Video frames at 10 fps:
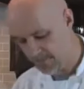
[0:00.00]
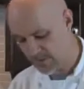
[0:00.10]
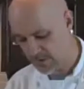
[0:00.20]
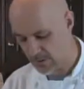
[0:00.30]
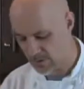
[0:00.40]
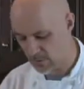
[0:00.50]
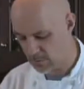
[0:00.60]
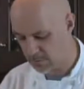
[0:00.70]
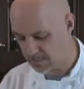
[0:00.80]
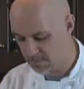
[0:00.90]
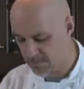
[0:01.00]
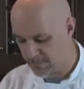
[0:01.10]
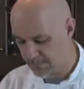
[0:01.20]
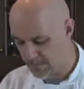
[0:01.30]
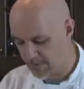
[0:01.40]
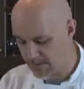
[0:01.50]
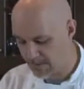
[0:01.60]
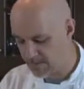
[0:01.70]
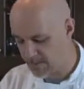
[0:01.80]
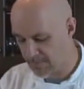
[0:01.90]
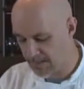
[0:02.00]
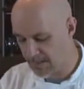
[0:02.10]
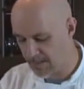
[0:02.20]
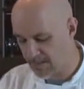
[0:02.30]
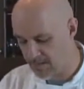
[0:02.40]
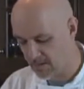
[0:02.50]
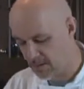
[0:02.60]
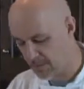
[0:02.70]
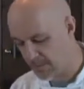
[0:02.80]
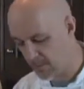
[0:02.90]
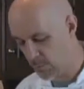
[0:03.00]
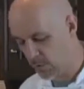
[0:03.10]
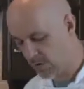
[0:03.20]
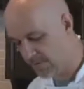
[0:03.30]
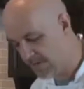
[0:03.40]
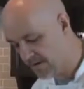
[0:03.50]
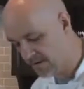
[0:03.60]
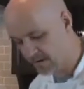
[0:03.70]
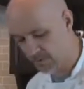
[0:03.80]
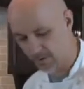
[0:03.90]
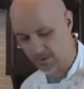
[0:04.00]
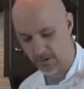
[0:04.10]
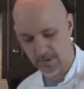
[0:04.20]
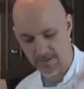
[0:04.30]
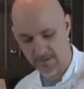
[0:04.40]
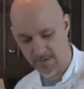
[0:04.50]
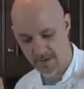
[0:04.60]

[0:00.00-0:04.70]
So if you think something needs a little bit more of this or a little less of